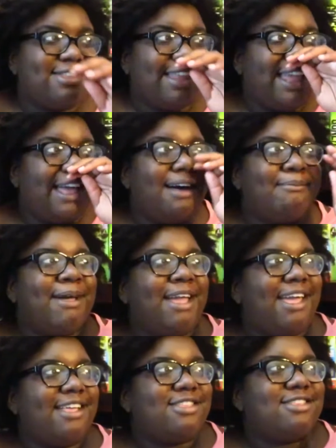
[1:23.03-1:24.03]
see how my
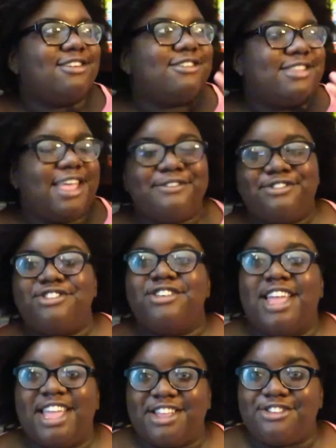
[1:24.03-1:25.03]
answers have
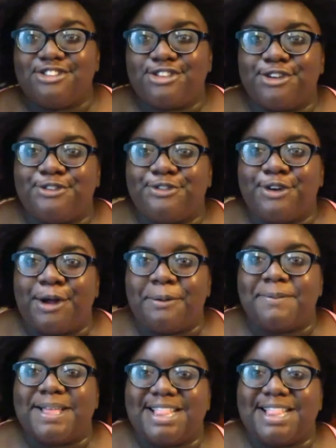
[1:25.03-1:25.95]
changed from